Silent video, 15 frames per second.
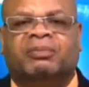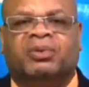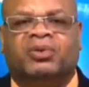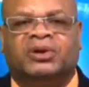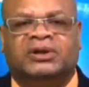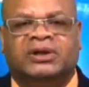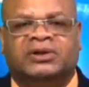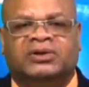
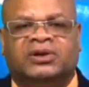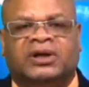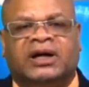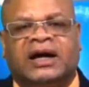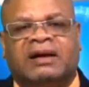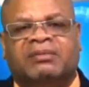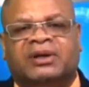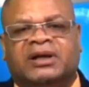reported to
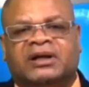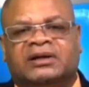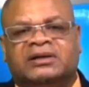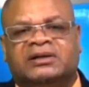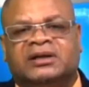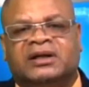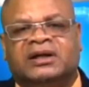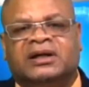the
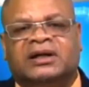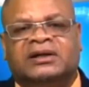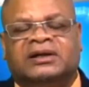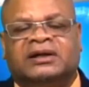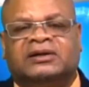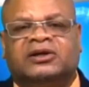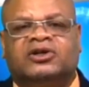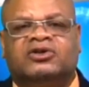Cabinet
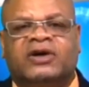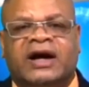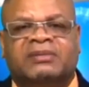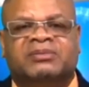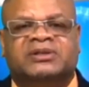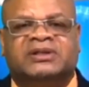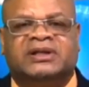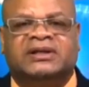that the
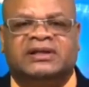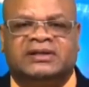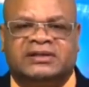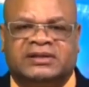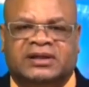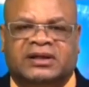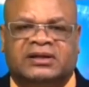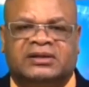crime
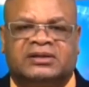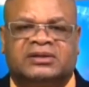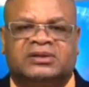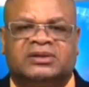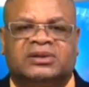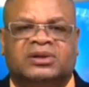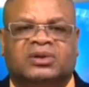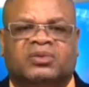
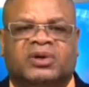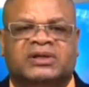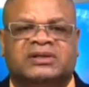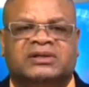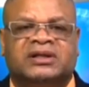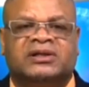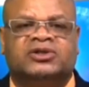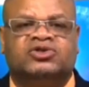statistics
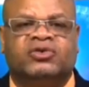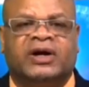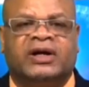were still